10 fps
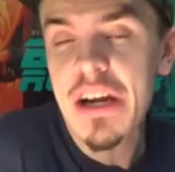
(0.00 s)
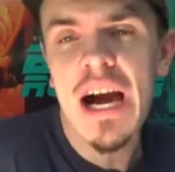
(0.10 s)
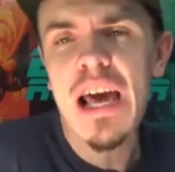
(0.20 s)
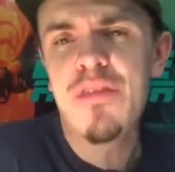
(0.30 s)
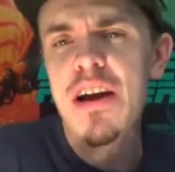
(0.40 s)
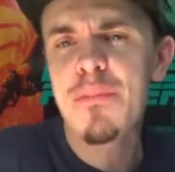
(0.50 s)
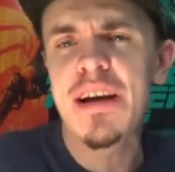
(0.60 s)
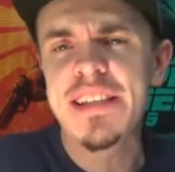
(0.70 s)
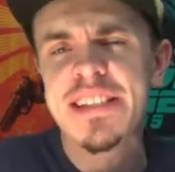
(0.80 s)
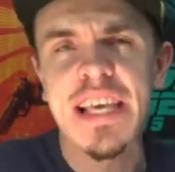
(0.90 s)
I've had
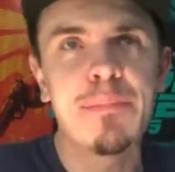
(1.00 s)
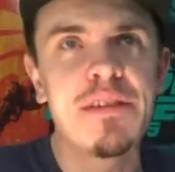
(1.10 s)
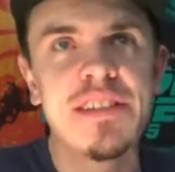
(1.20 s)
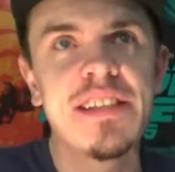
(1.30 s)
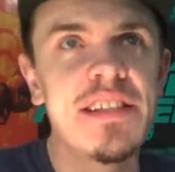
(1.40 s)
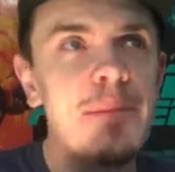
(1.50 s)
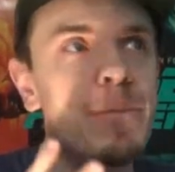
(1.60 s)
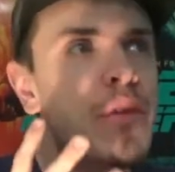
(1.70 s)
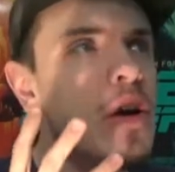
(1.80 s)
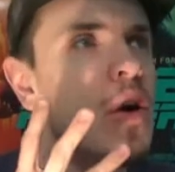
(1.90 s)
my
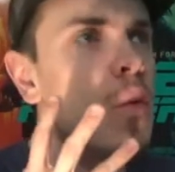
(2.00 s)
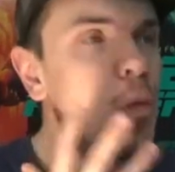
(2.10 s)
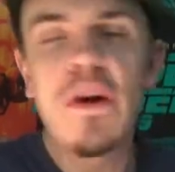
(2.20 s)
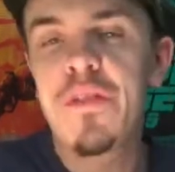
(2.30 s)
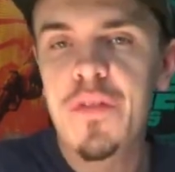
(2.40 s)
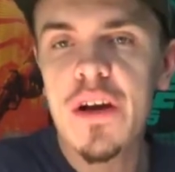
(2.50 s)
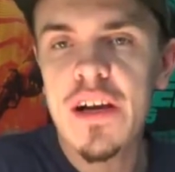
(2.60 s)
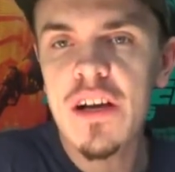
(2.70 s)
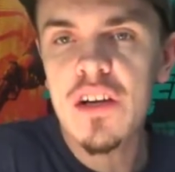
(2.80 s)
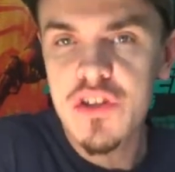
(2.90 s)
skepticism with
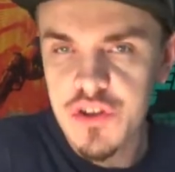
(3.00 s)
uh,